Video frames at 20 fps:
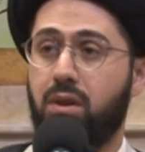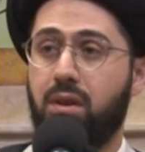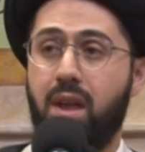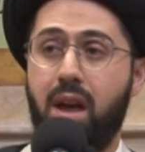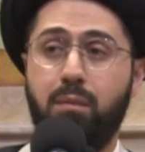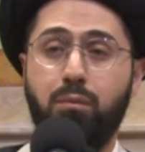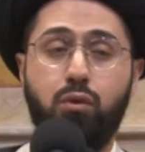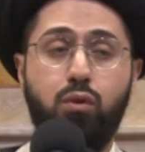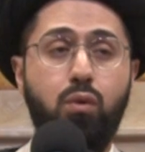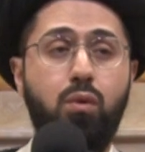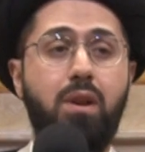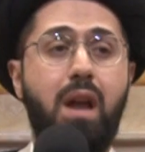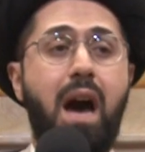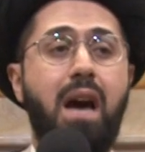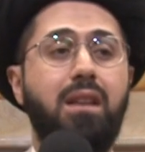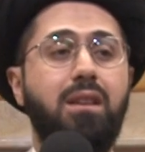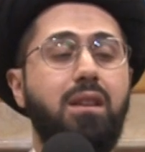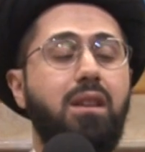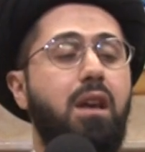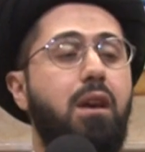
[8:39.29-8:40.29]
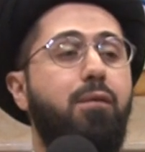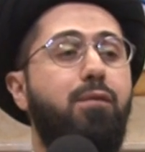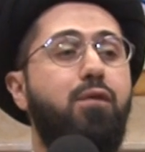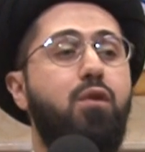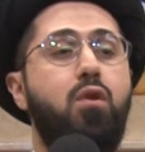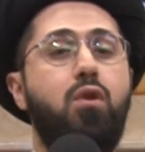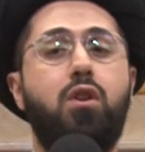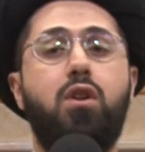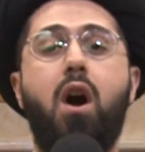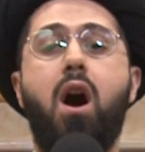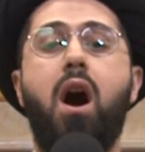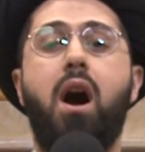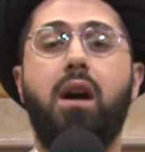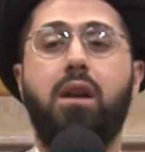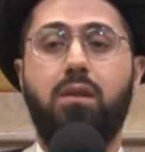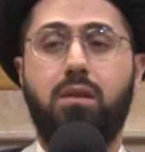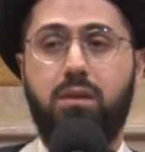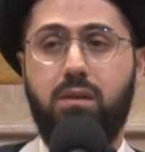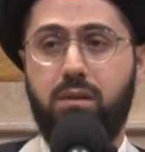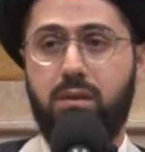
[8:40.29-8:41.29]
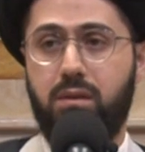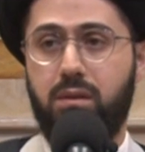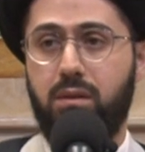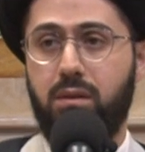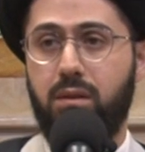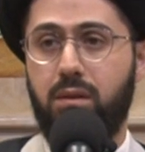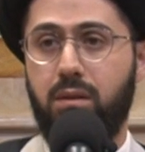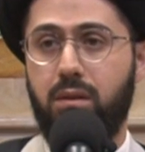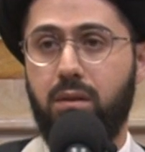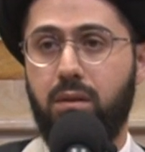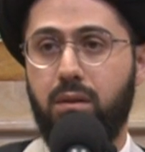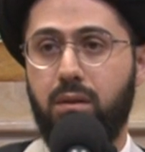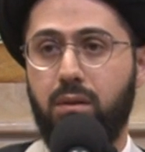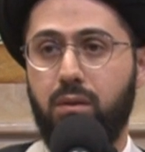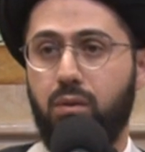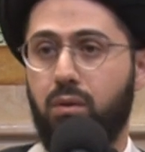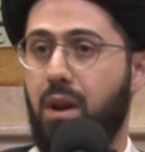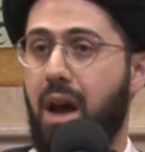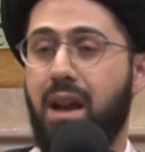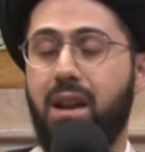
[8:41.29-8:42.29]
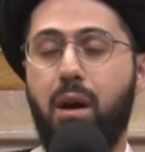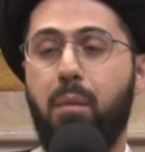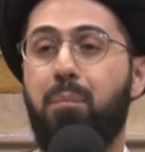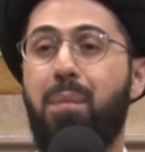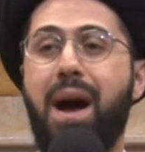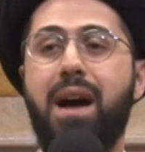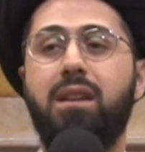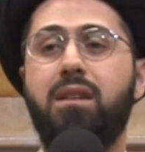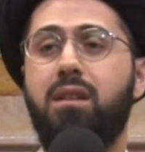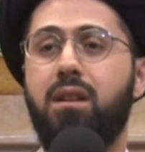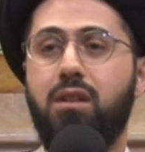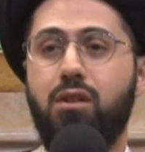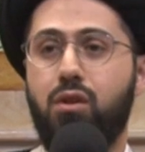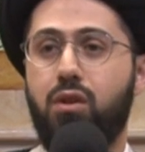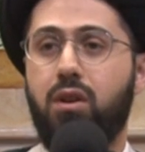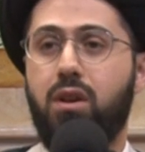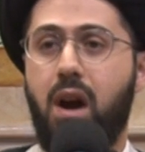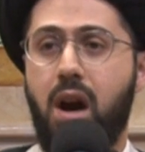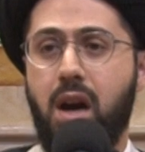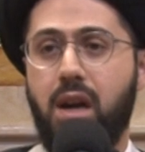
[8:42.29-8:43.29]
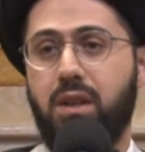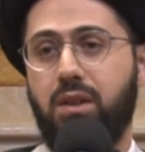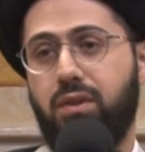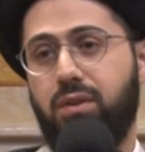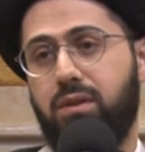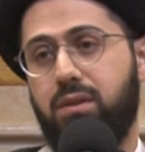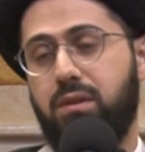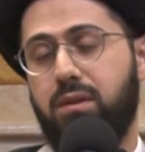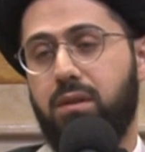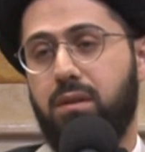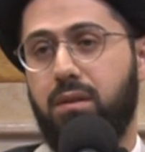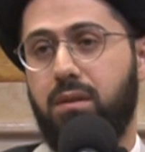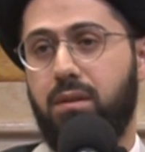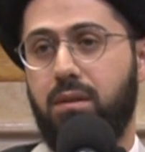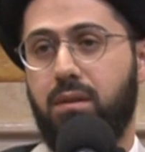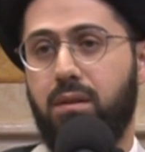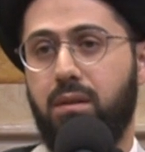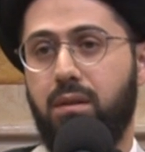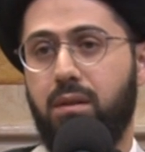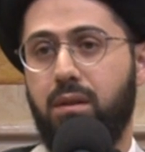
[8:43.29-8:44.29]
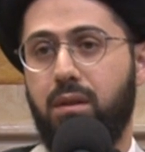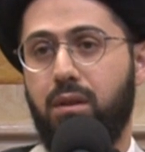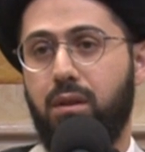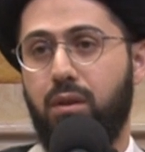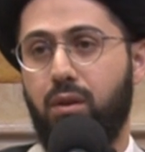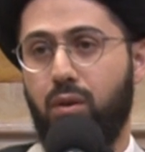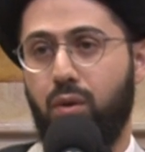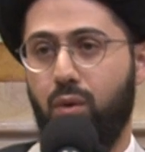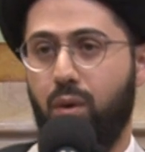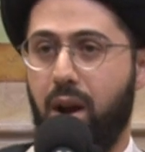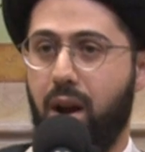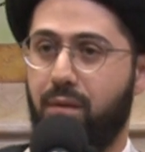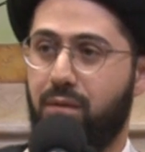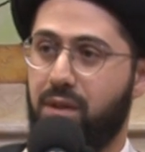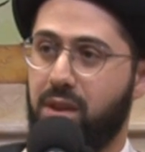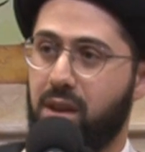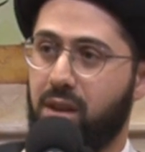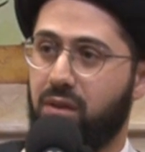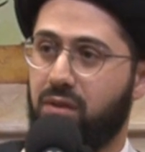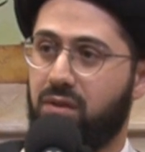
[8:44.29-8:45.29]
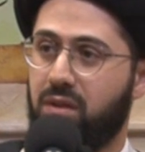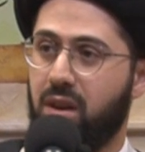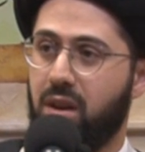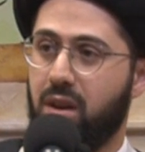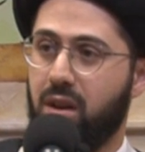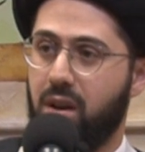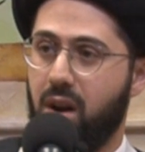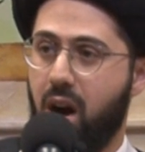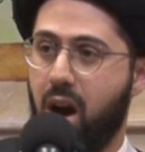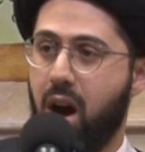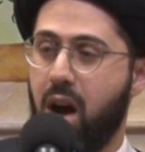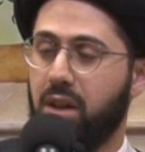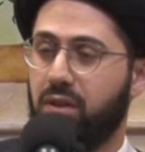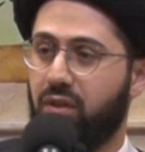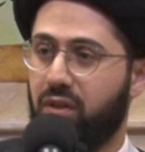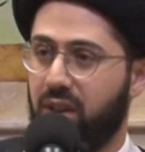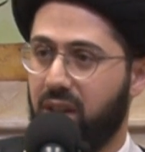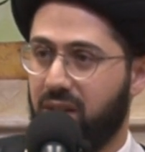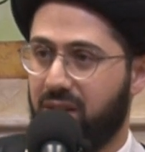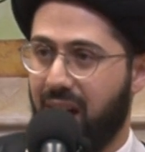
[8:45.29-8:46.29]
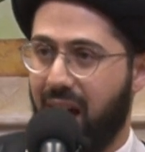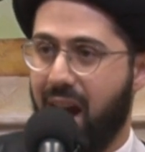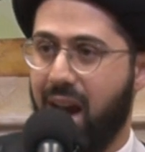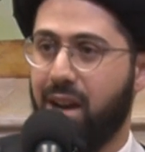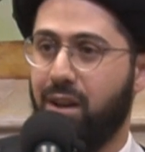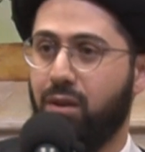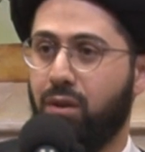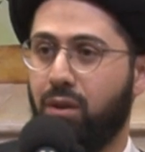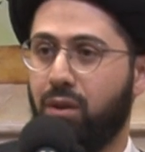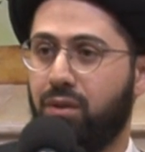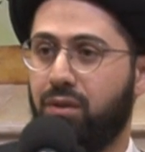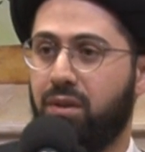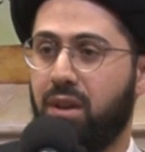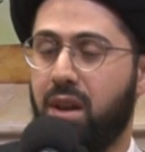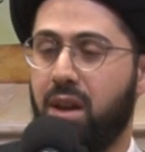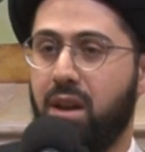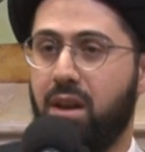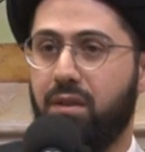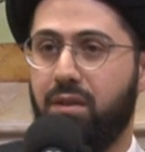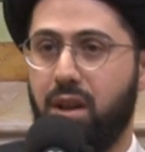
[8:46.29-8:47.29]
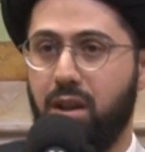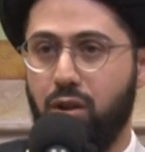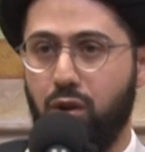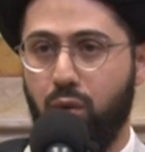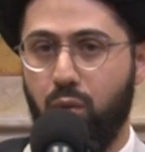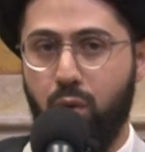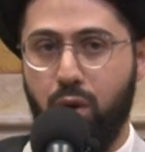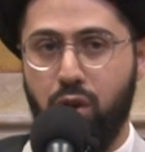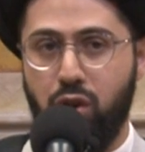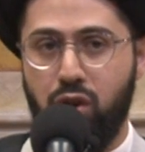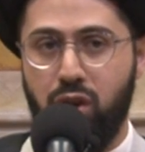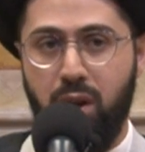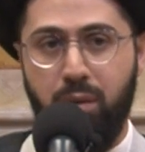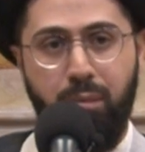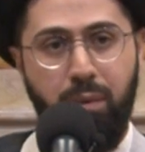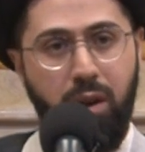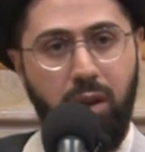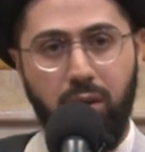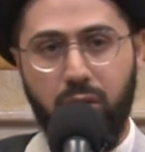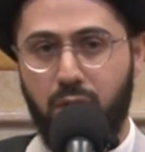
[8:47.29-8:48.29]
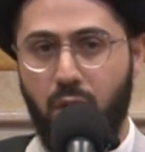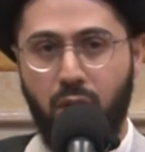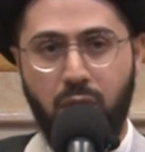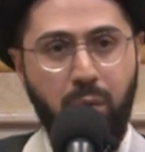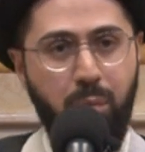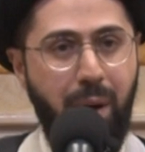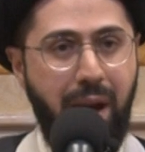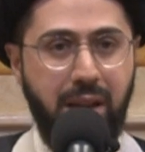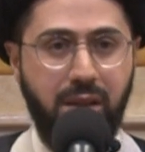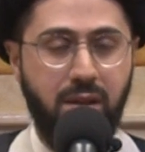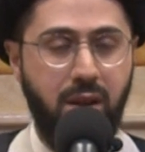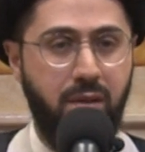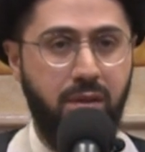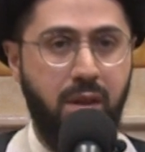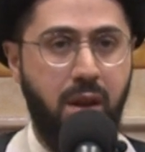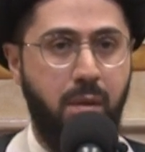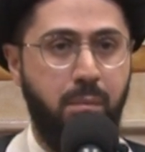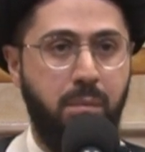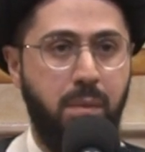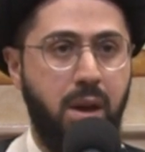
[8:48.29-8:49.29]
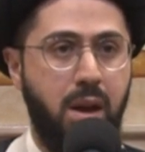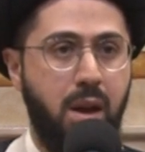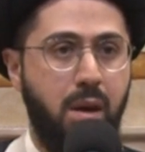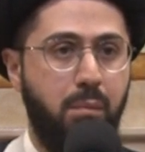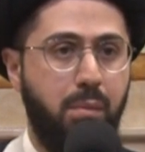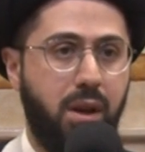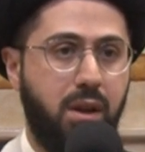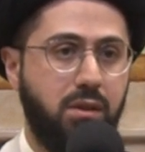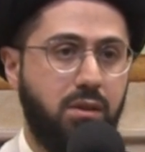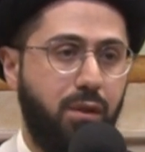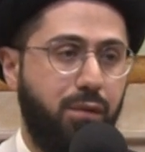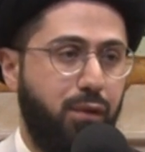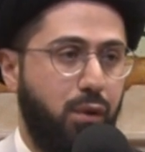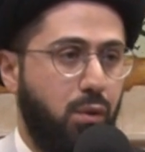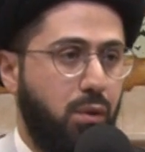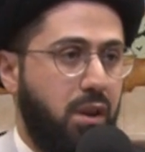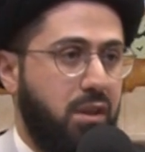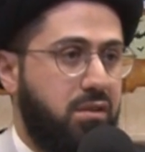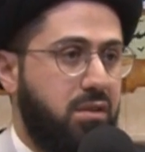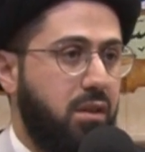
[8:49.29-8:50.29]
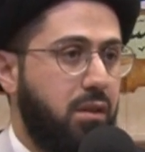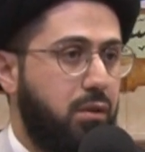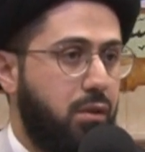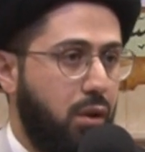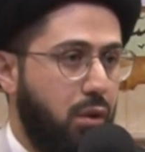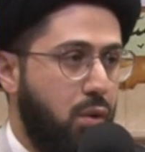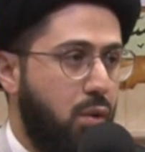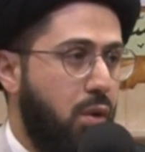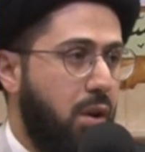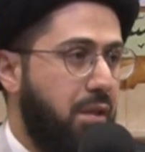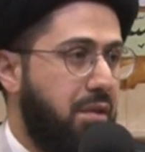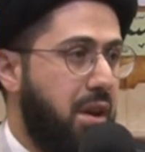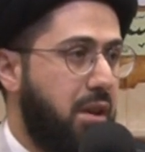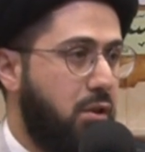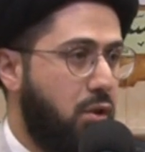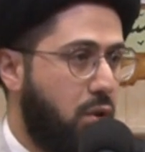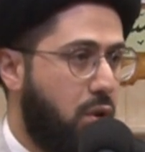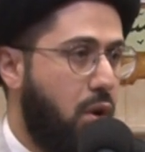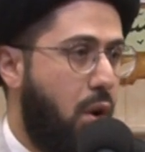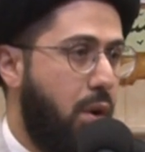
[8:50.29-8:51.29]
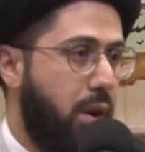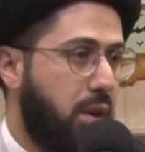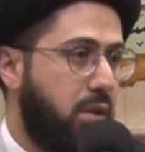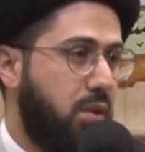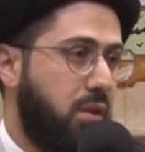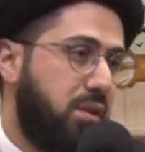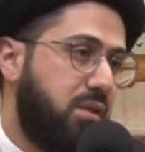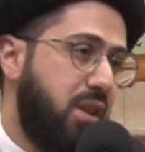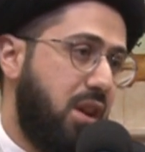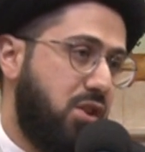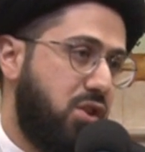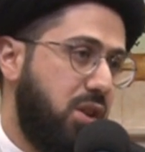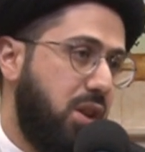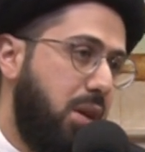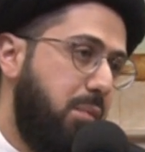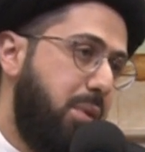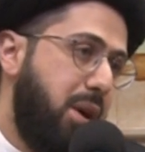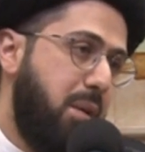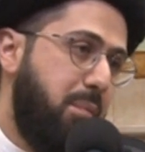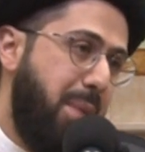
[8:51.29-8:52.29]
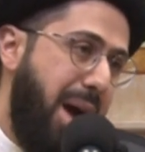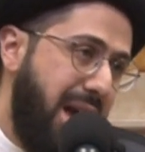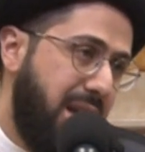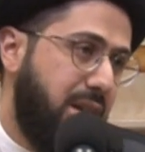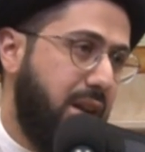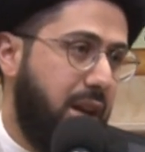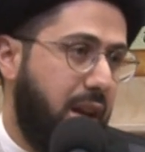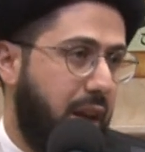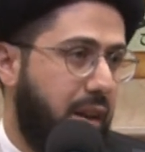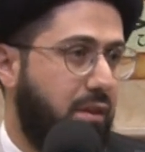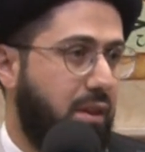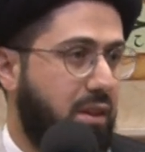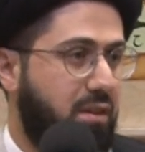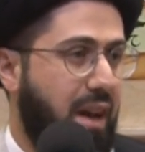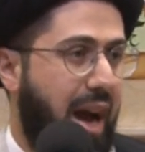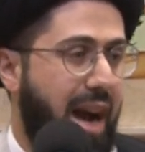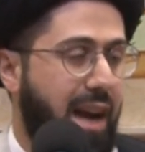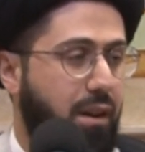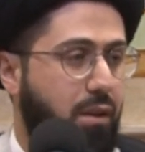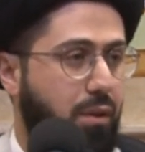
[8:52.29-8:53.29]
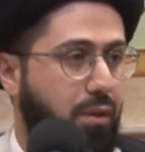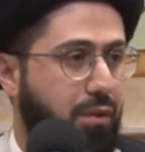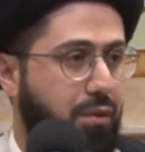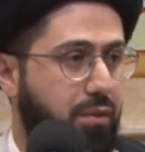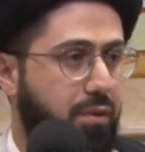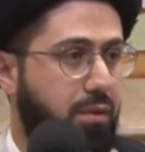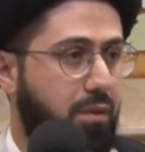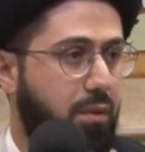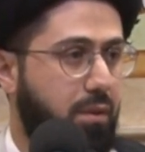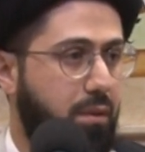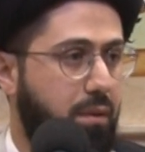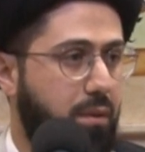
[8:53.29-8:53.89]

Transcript: to them, Do not leave your gods. Do not abandon your gods. You have these gods, these idols that you worship. Don't abandon them. Because if you listen to Nuh, then you're going to essentially be abandoning these idols.